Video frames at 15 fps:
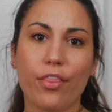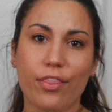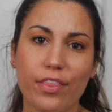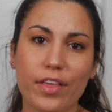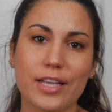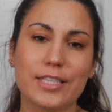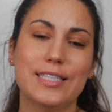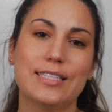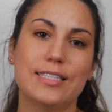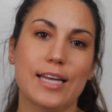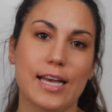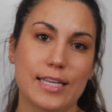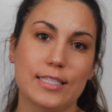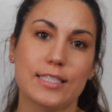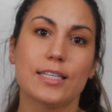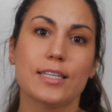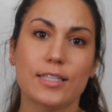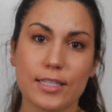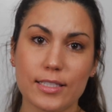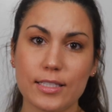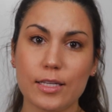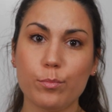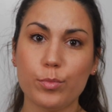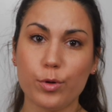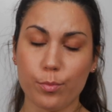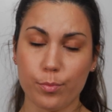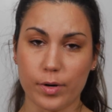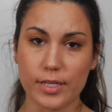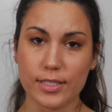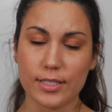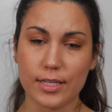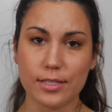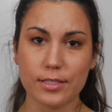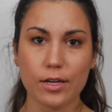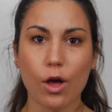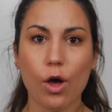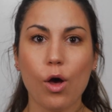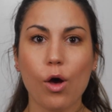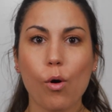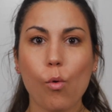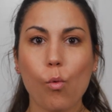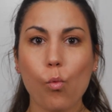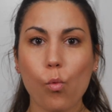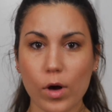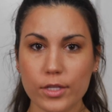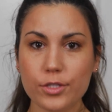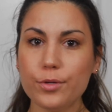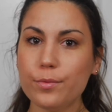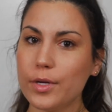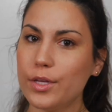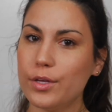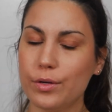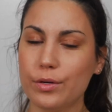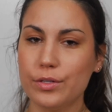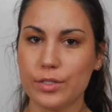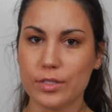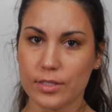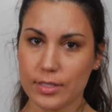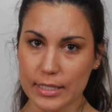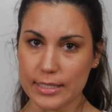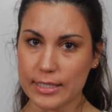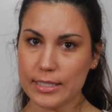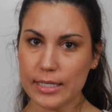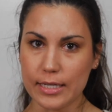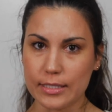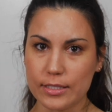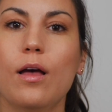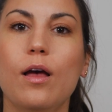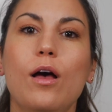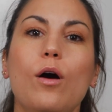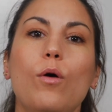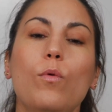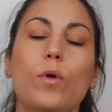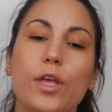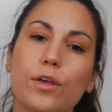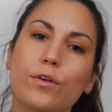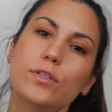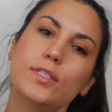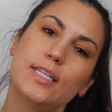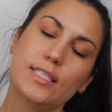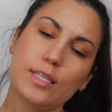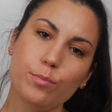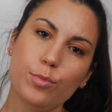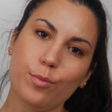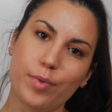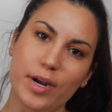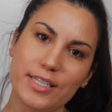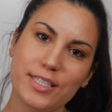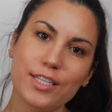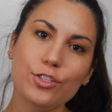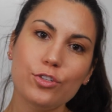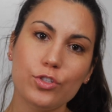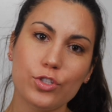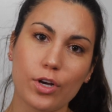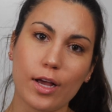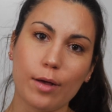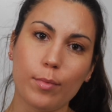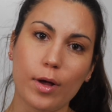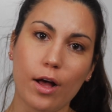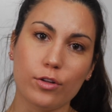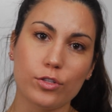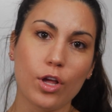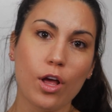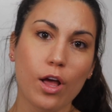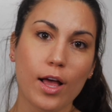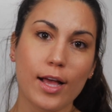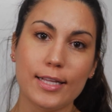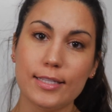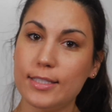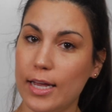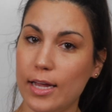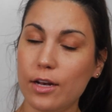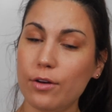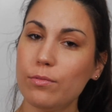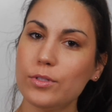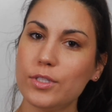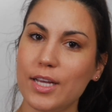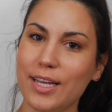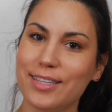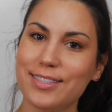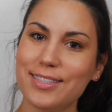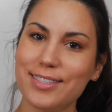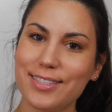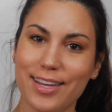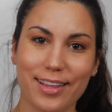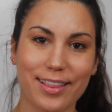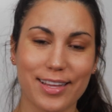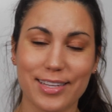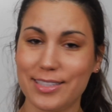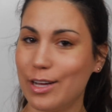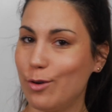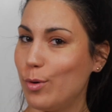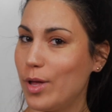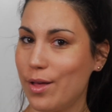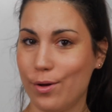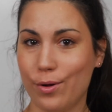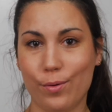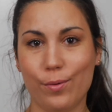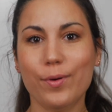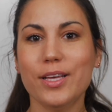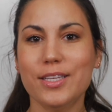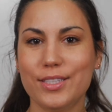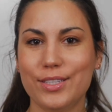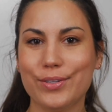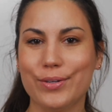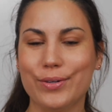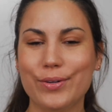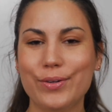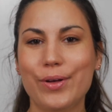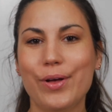this tense, the simple present. When do we use this tense? We use the simple present to talk about daily routines, things that we always do,